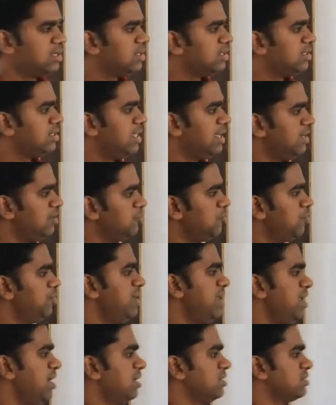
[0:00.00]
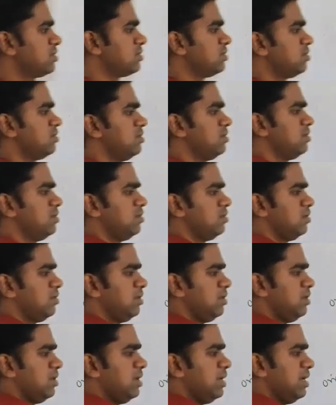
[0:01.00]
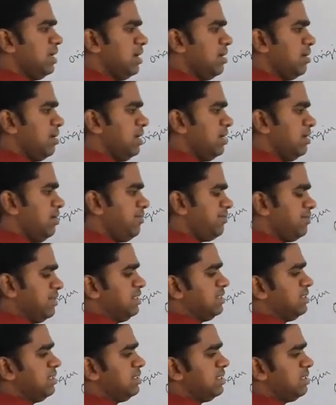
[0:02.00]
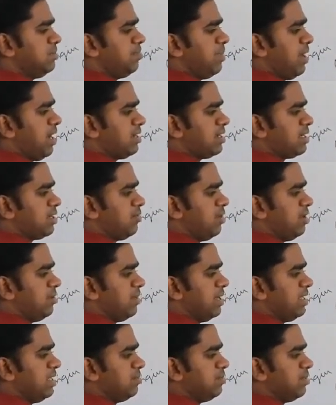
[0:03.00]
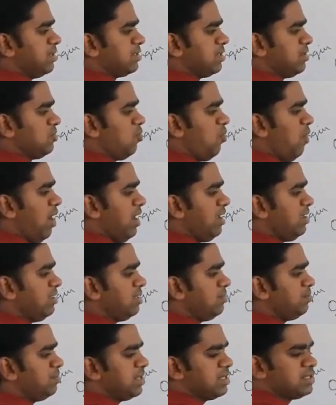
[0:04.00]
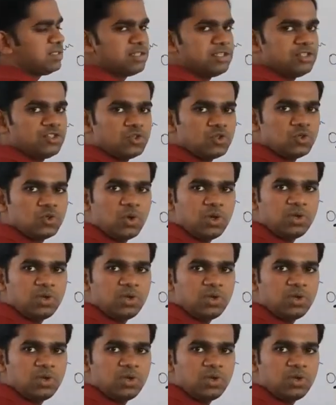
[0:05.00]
Then you may ask, if this is the path traveled by the person, why the person should go